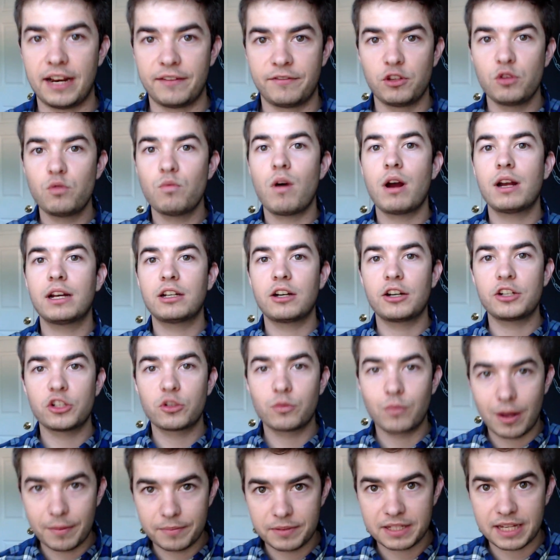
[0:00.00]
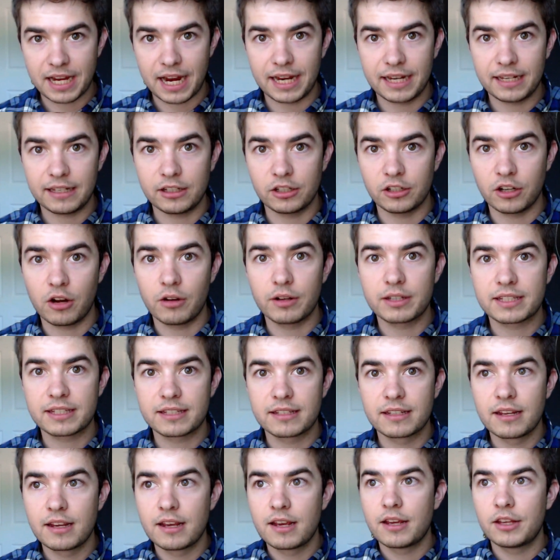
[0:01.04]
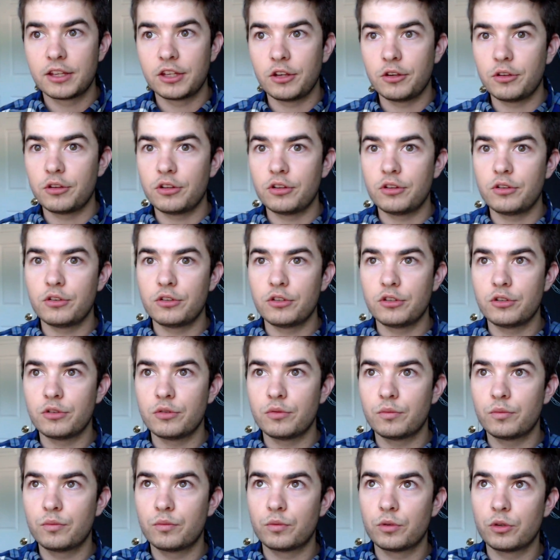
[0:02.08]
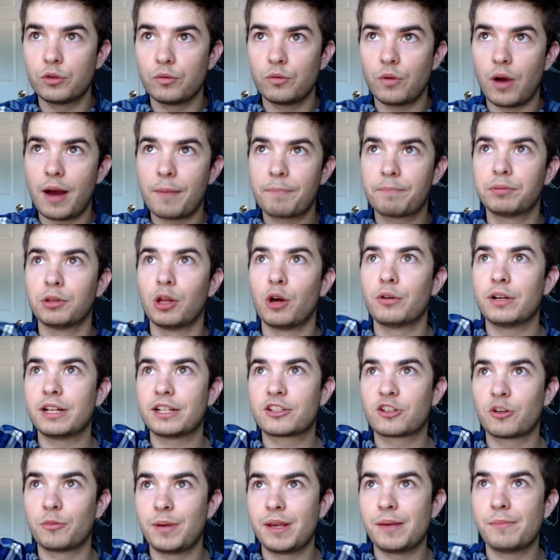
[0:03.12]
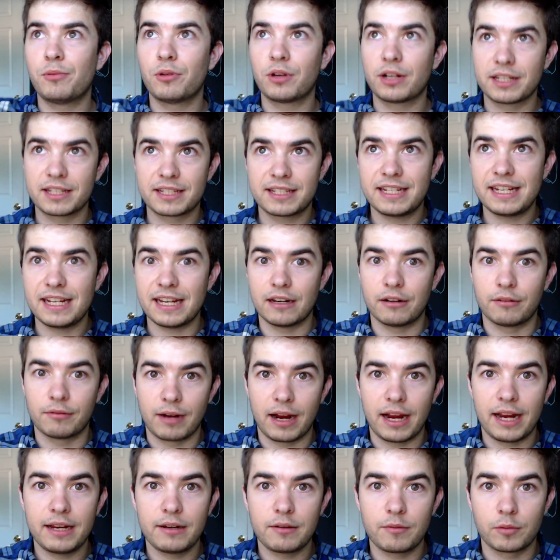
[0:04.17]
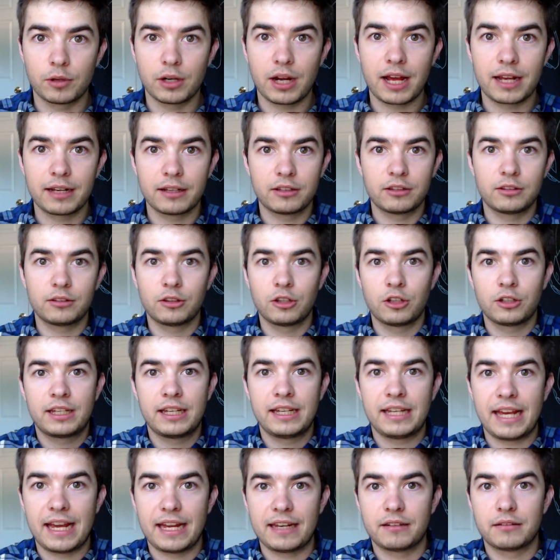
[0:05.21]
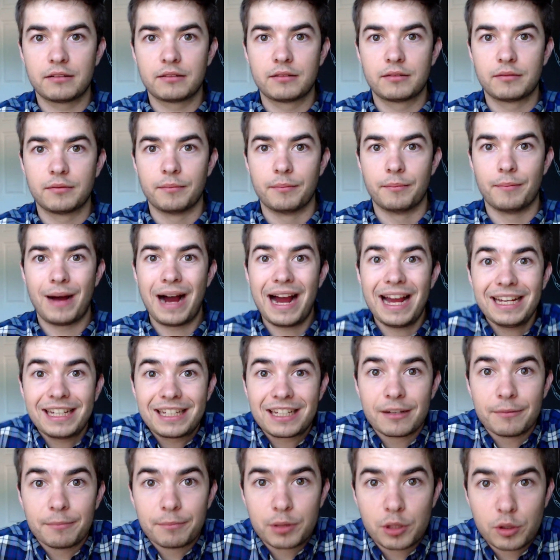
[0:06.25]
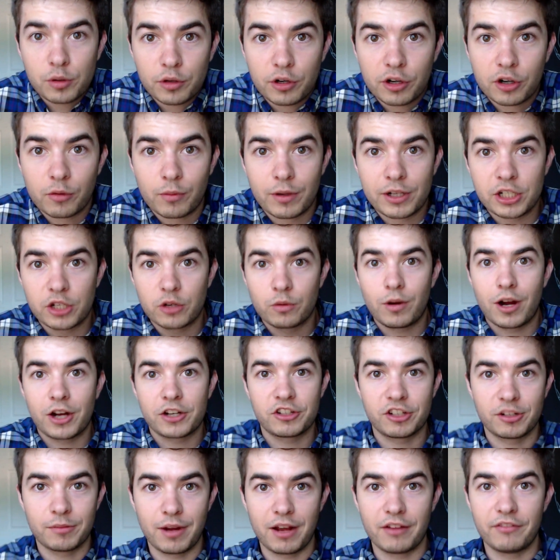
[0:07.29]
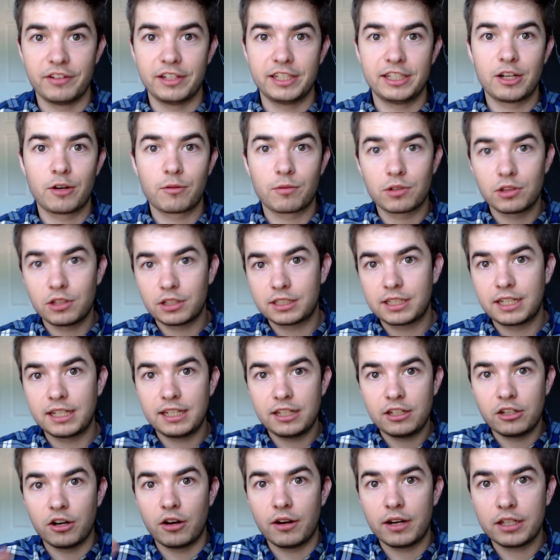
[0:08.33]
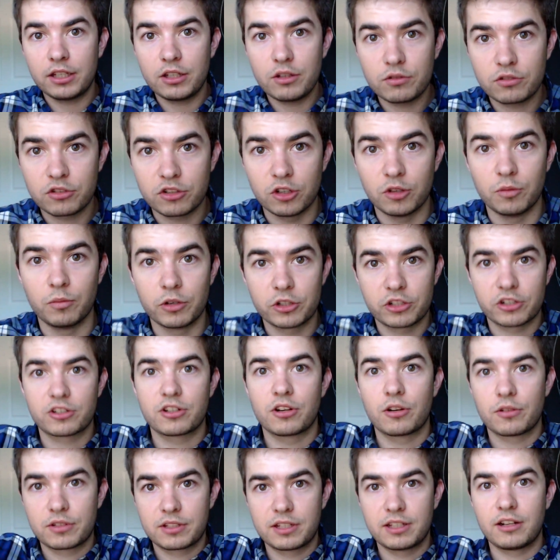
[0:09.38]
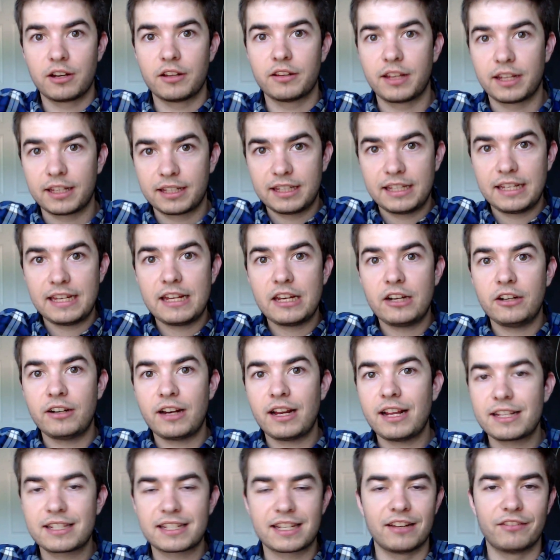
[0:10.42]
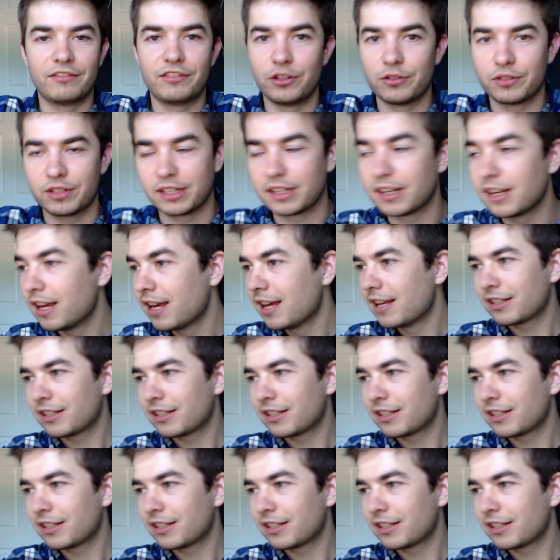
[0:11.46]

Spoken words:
If you want it on your website, you know, it's you upload it so people can see it, right? We're not looking at my computer when you're watching my video. We're looking, you know, at YouTube, which is hosted on like the internet. It's confusing.